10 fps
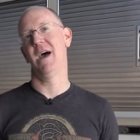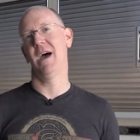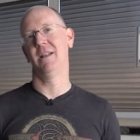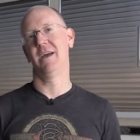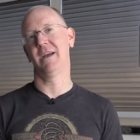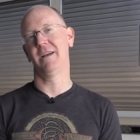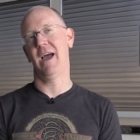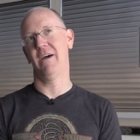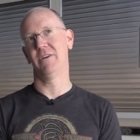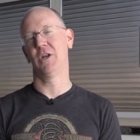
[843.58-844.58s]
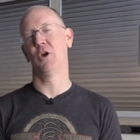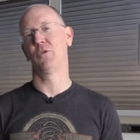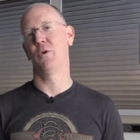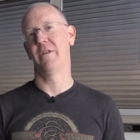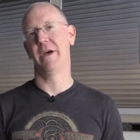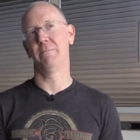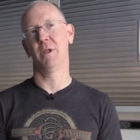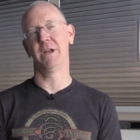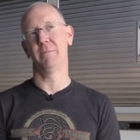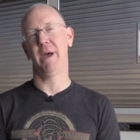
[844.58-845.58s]
not like having to go through all that
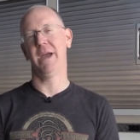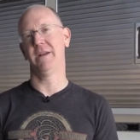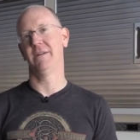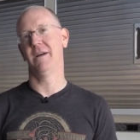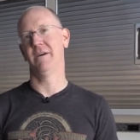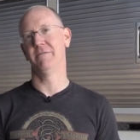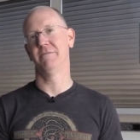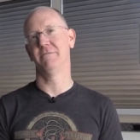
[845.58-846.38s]
bloody pain of